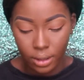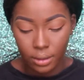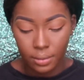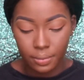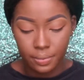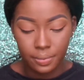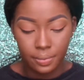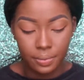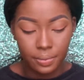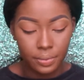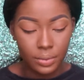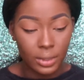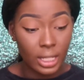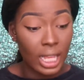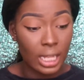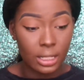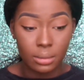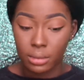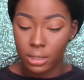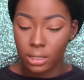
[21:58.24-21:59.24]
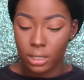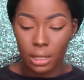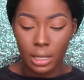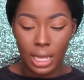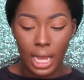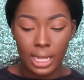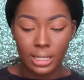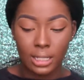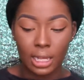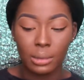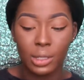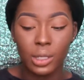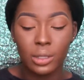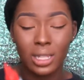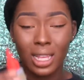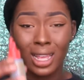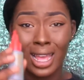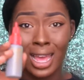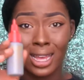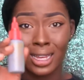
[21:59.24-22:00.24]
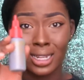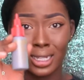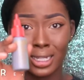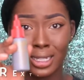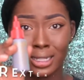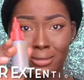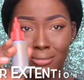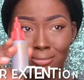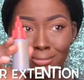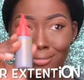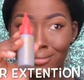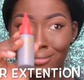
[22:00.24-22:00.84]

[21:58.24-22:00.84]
It gets me so gassed. I'm using hair glue.